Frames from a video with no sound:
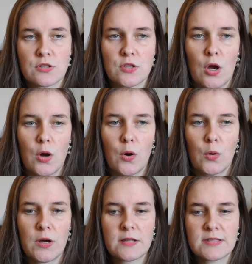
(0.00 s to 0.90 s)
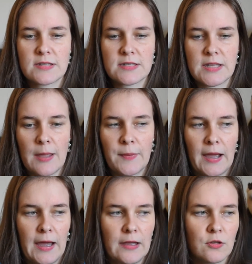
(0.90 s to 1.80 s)
So it's the same
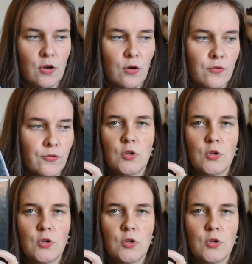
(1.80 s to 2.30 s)
kind of,